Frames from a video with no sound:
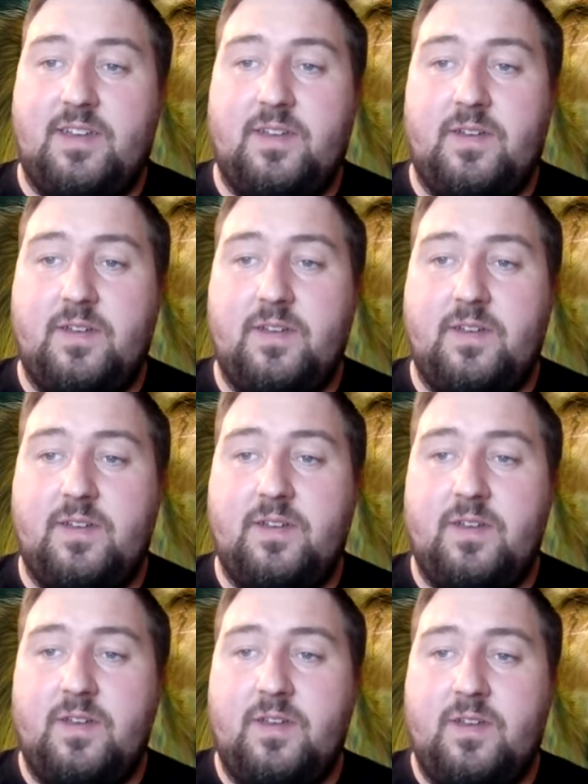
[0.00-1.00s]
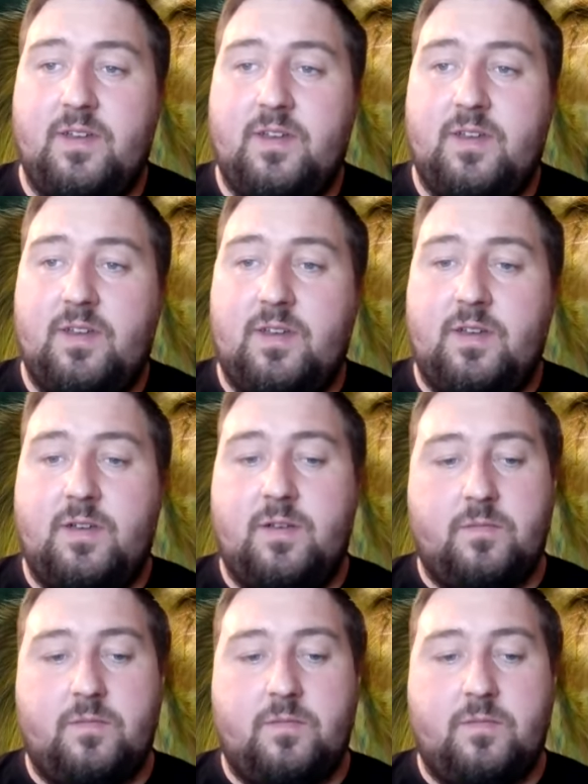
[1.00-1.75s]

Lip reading: (silence)